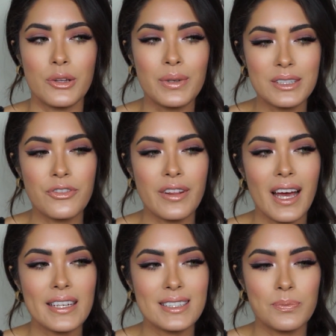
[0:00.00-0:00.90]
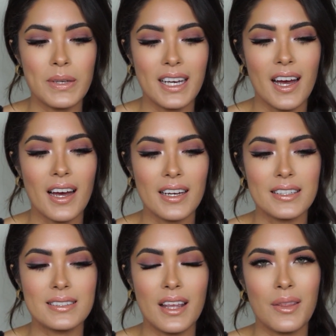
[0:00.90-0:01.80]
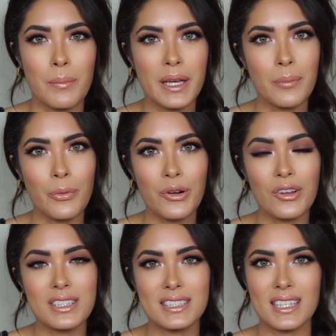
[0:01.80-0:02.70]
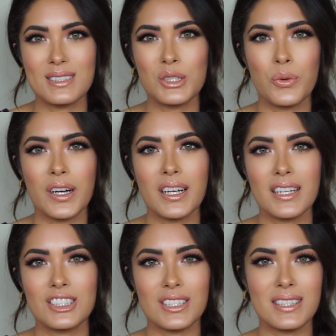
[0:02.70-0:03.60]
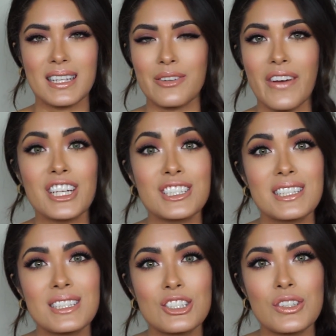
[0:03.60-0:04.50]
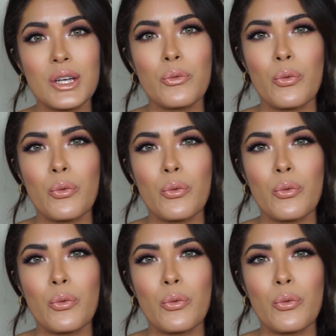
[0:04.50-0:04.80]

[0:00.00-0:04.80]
the reason for that is because the makeup world tends to work just like the fashion industry,